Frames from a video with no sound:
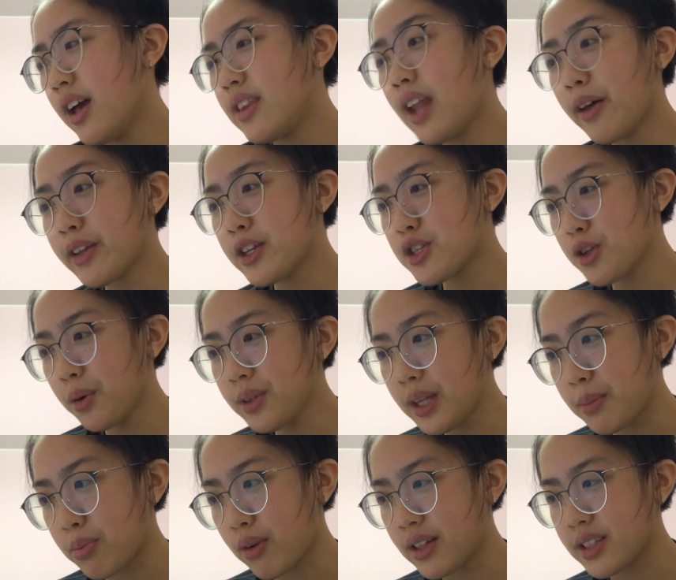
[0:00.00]
Now they don't
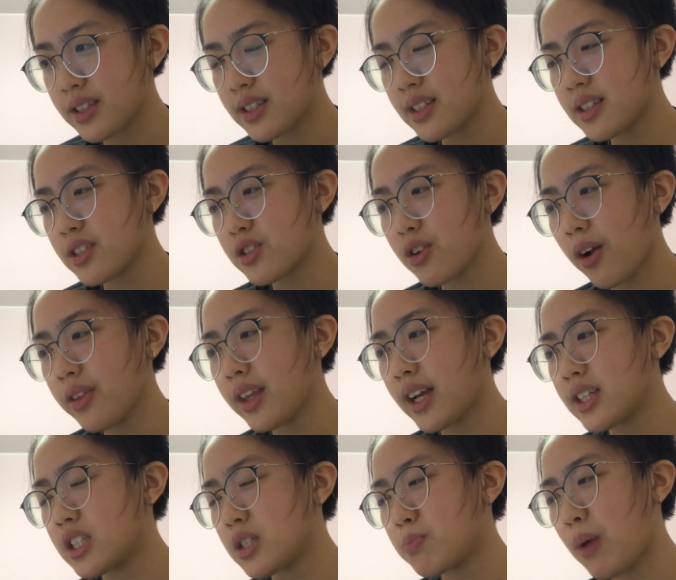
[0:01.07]
need presence. Since the start they
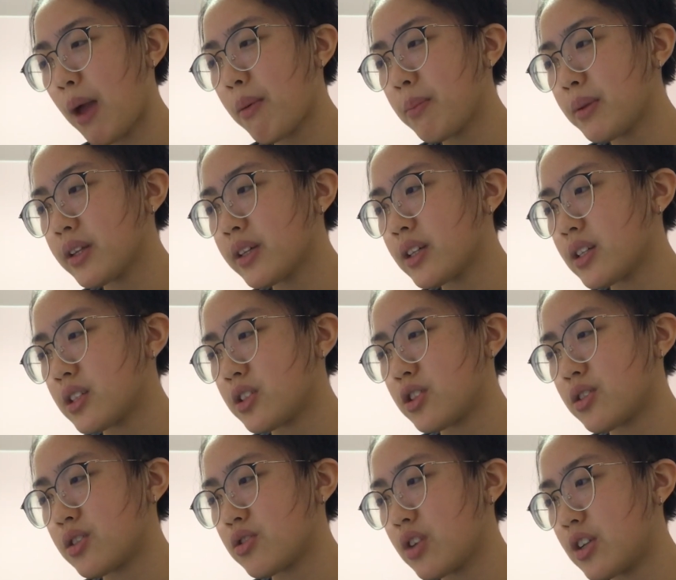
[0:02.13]
can spam
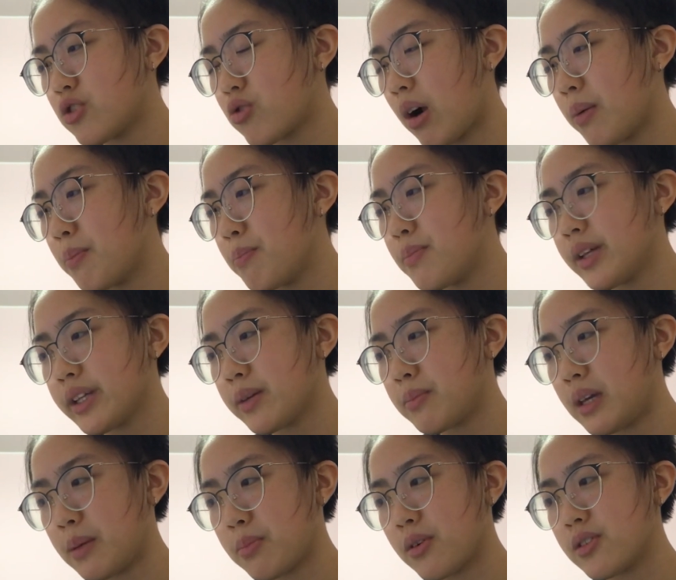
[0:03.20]
abilities and drop a million
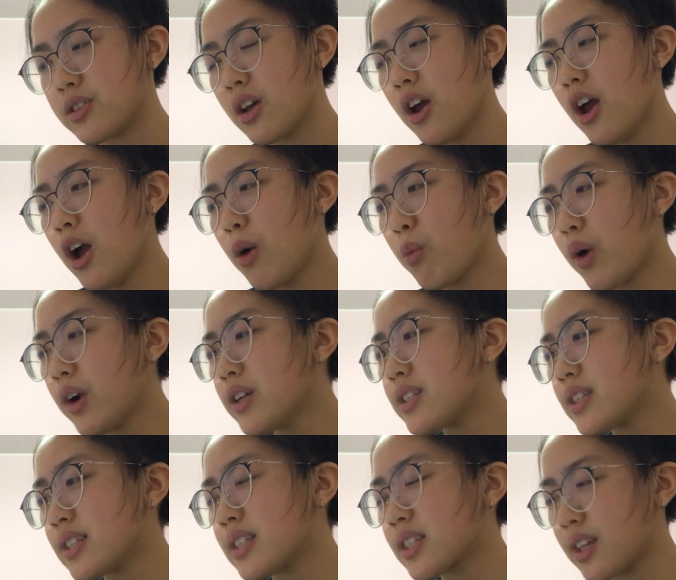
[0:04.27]
peepers. Where is
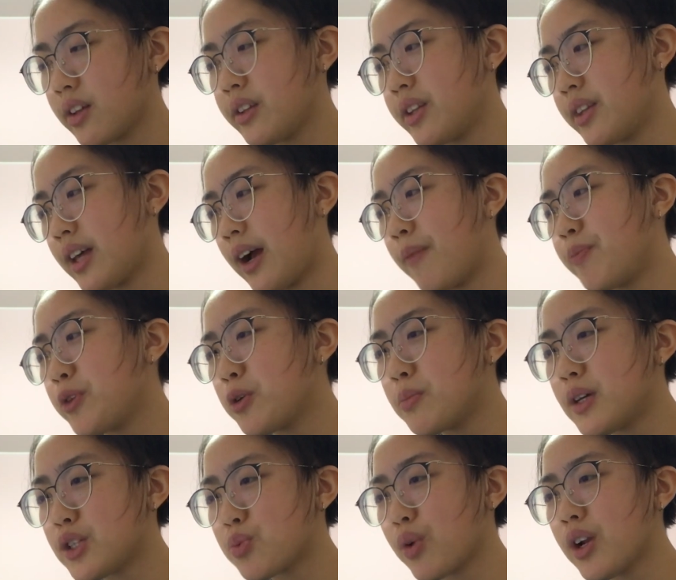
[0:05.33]
the skill in that? You
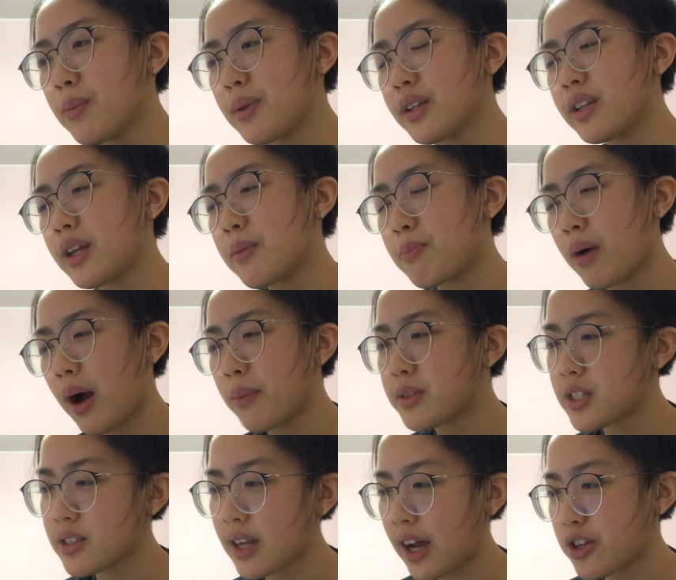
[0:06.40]
miss one ability, bomb
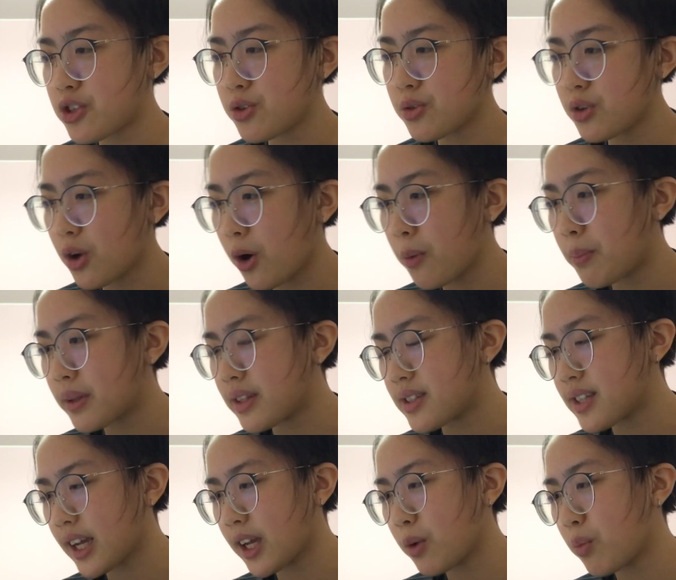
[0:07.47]
statue, nope, but the
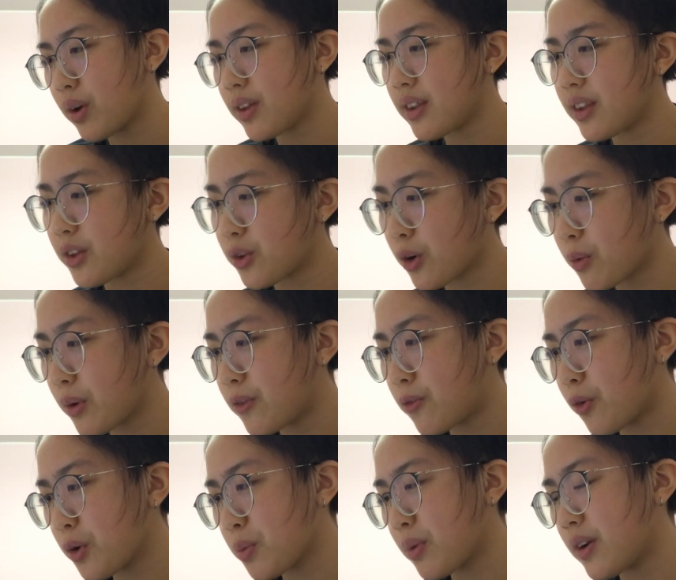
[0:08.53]
second one, the third one,
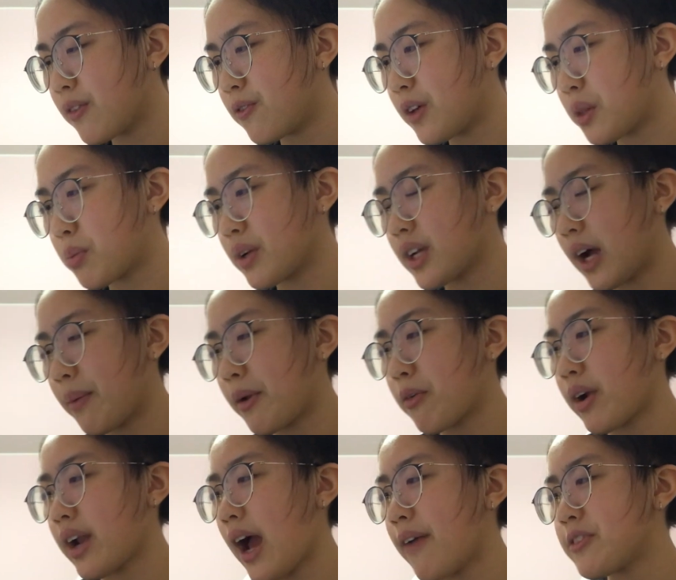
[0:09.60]
fourth one, and fifth one coming
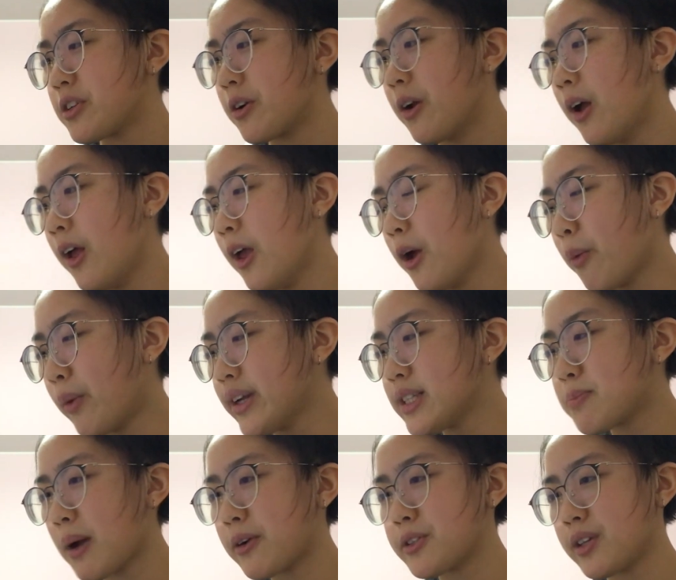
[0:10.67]
right after. One is
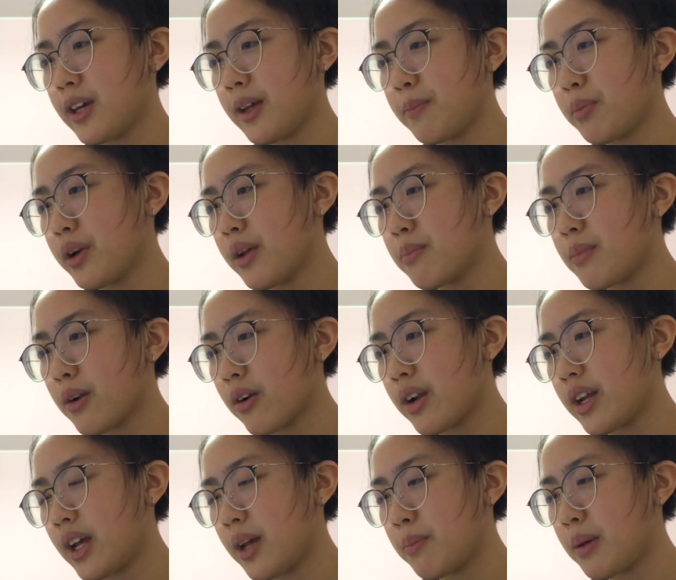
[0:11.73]
bound to hit, put a mirror and
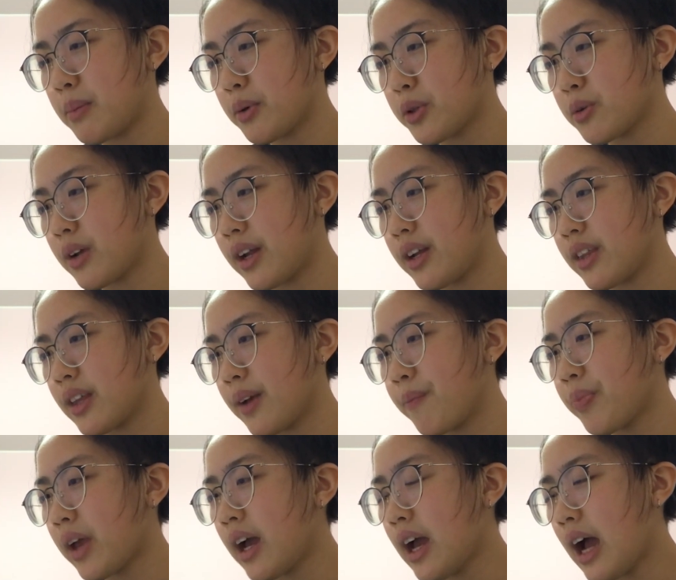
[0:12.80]
hit people through anything.
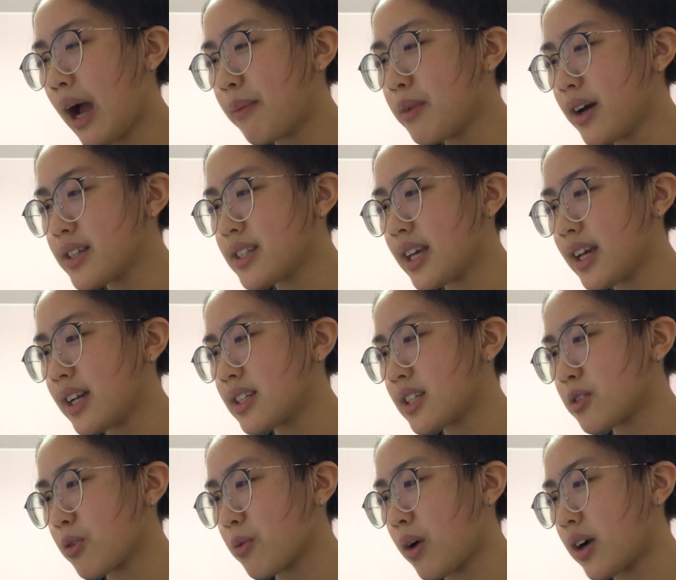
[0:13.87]
I'm not saying it doesn't
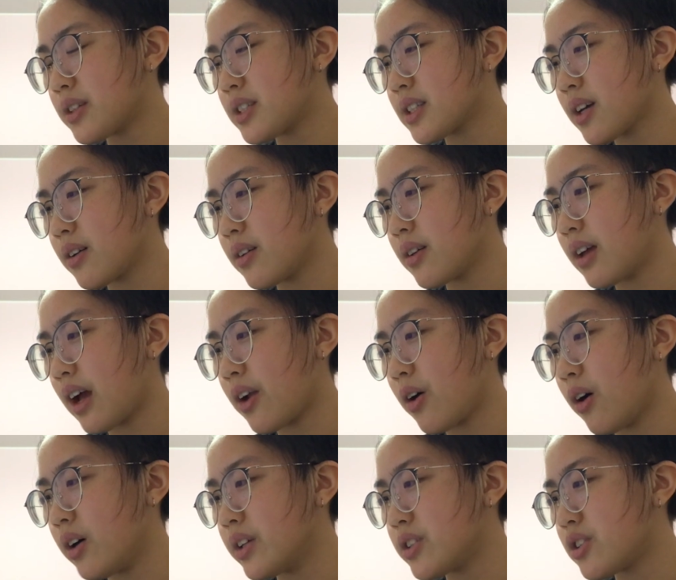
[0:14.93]
require skill at
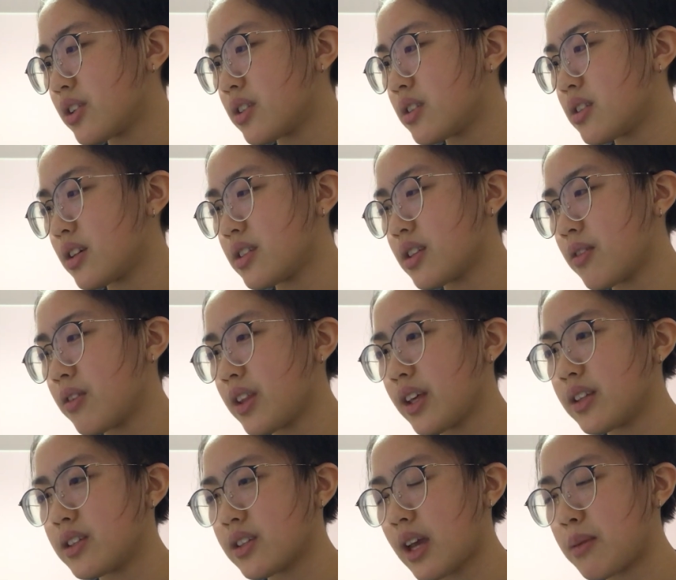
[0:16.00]
all, it just does everything in
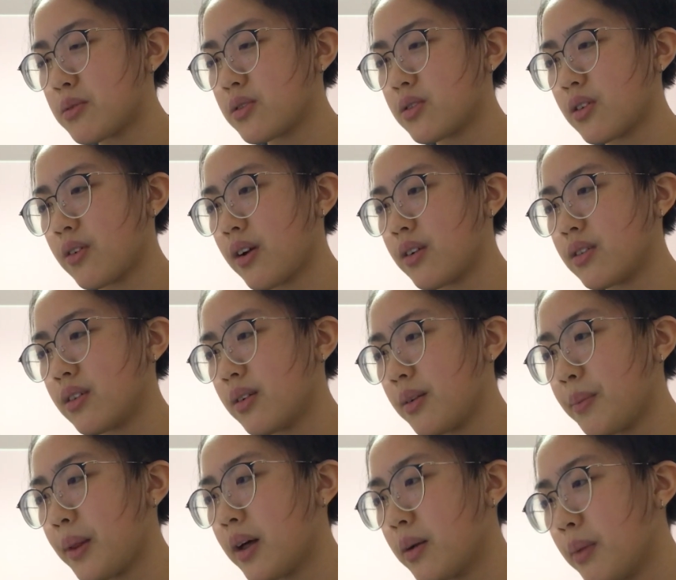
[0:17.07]
this game, blah
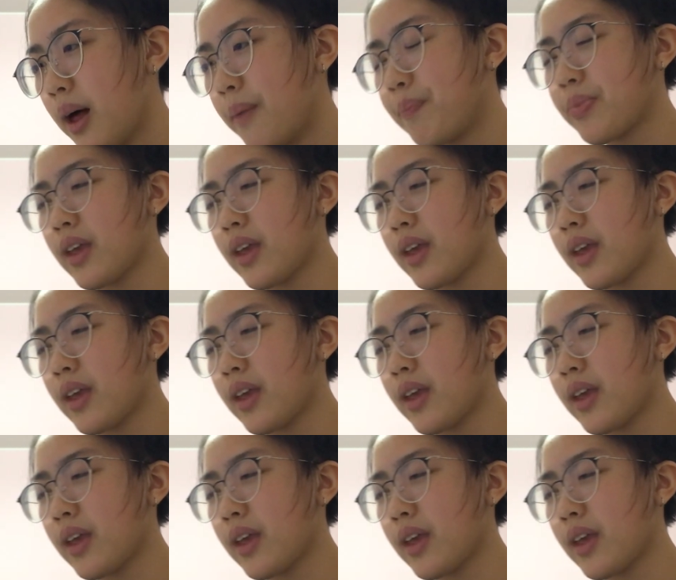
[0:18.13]
blah blah.